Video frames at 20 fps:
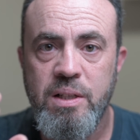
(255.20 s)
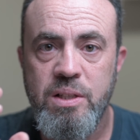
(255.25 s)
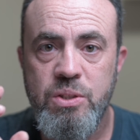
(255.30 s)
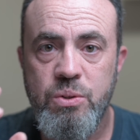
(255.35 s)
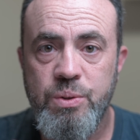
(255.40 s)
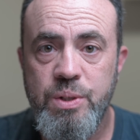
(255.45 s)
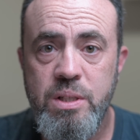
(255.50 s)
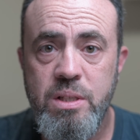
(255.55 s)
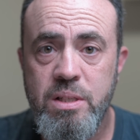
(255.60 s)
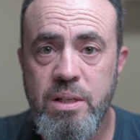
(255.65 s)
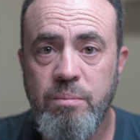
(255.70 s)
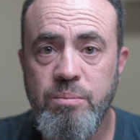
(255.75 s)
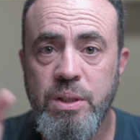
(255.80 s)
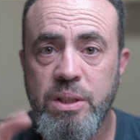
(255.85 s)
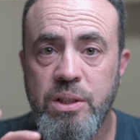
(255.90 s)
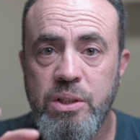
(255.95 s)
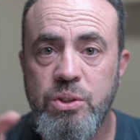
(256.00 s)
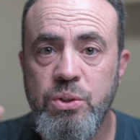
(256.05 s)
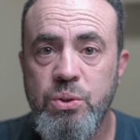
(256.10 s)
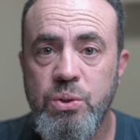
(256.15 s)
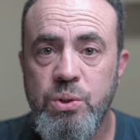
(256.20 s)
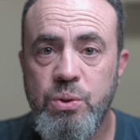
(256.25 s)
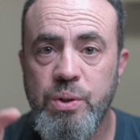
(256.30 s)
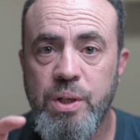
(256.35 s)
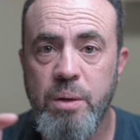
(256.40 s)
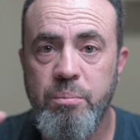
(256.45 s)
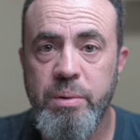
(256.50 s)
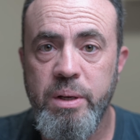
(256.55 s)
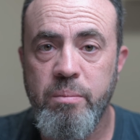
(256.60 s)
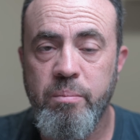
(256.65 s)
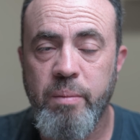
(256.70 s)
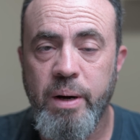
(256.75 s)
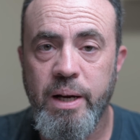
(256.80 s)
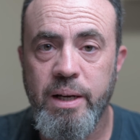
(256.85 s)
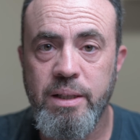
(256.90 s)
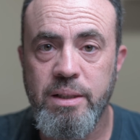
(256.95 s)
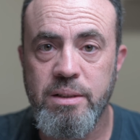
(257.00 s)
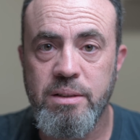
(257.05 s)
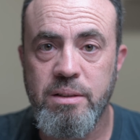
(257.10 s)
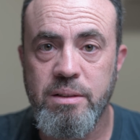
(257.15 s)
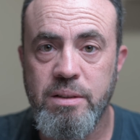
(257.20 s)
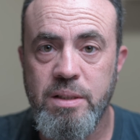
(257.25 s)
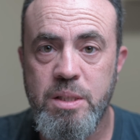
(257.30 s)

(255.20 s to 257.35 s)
So this is something that you need to keep in mind,